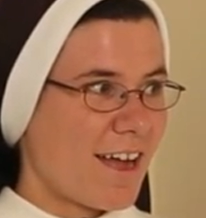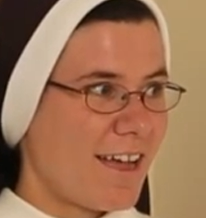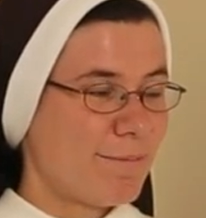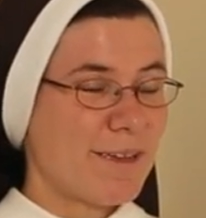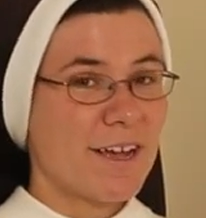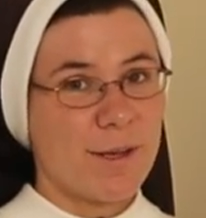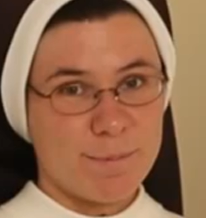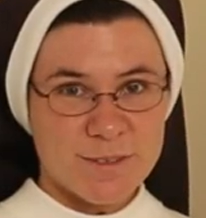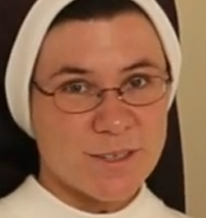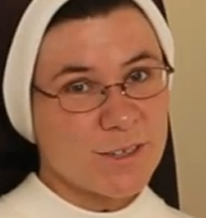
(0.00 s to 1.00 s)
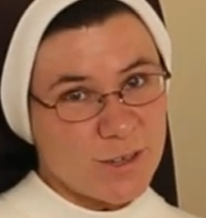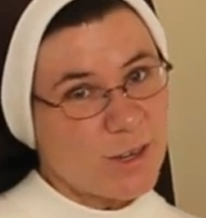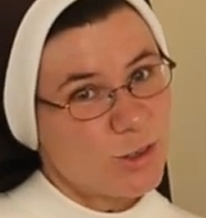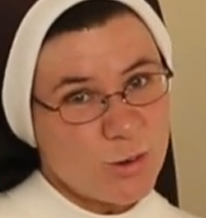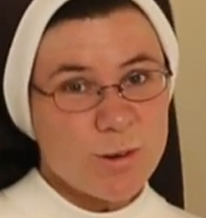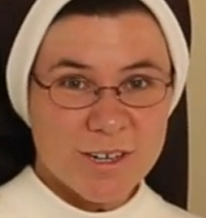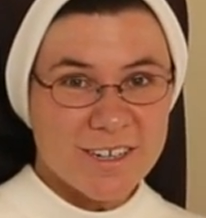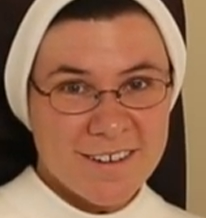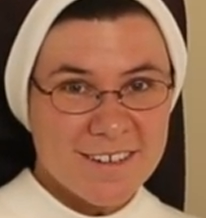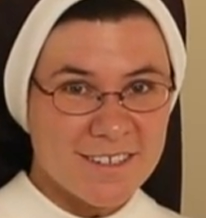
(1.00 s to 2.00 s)
It becomes a
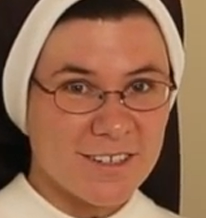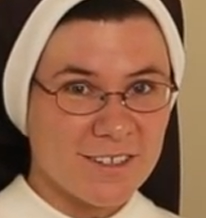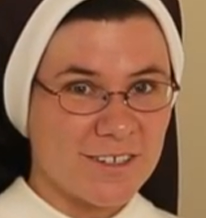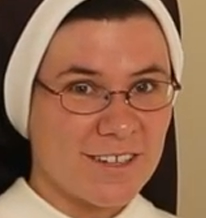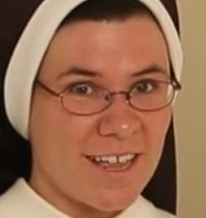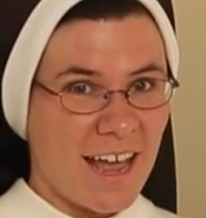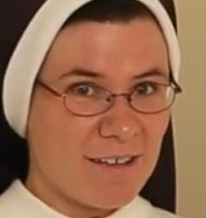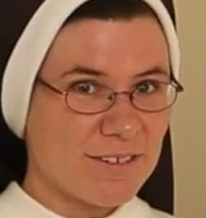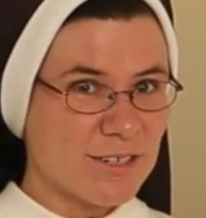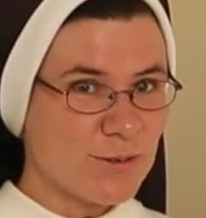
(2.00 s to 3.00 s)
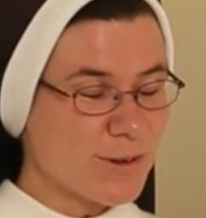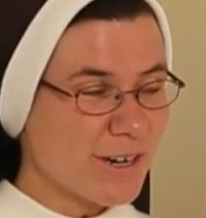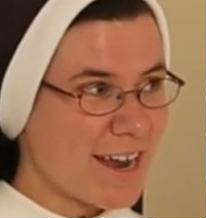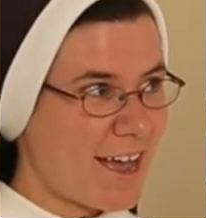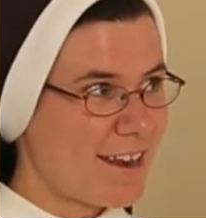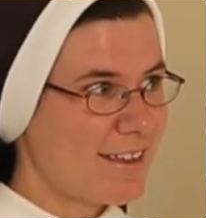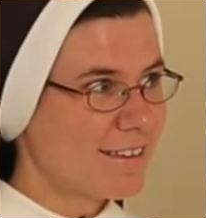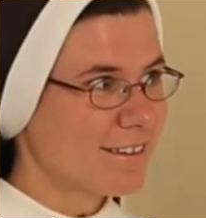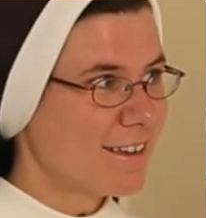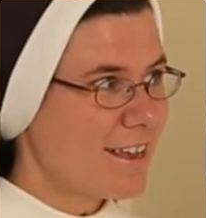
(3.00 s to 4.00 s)
chore to learn. They have to work at it.